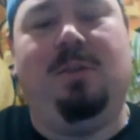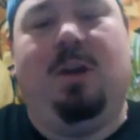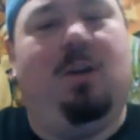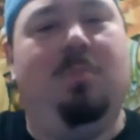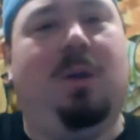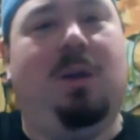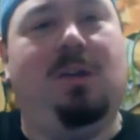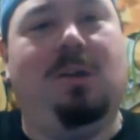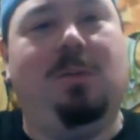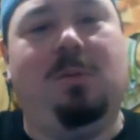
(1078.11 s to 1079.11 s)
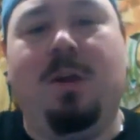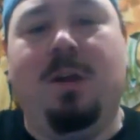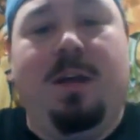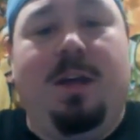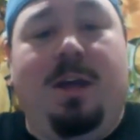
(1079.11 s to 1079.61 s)
good at picking teams.
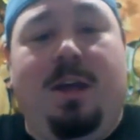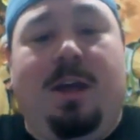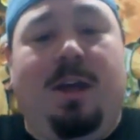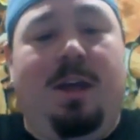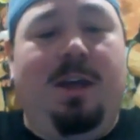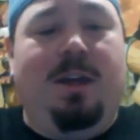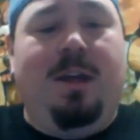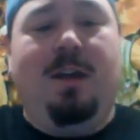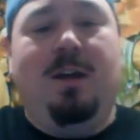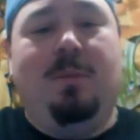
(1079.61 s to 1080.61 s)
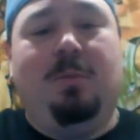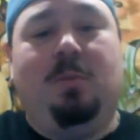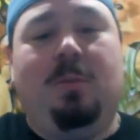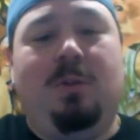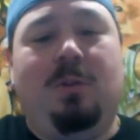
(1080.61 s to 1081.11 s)

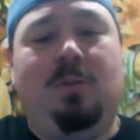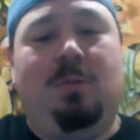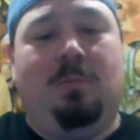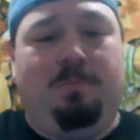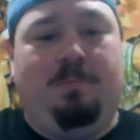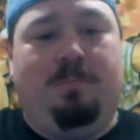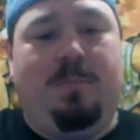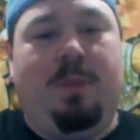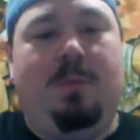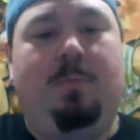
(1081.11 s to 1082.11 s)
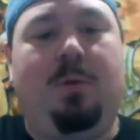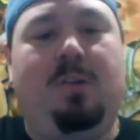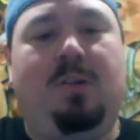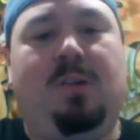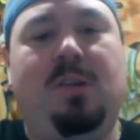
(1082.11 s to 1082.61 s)
So round 2
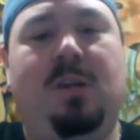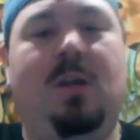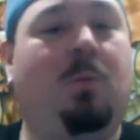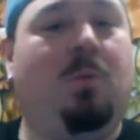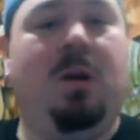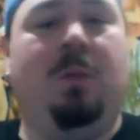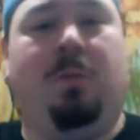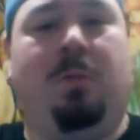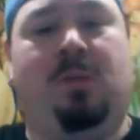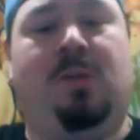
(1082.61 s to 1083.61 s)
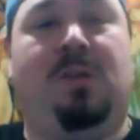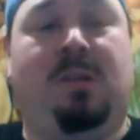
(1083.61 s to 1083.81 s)
brings us the number 1 and number 3 seeds, as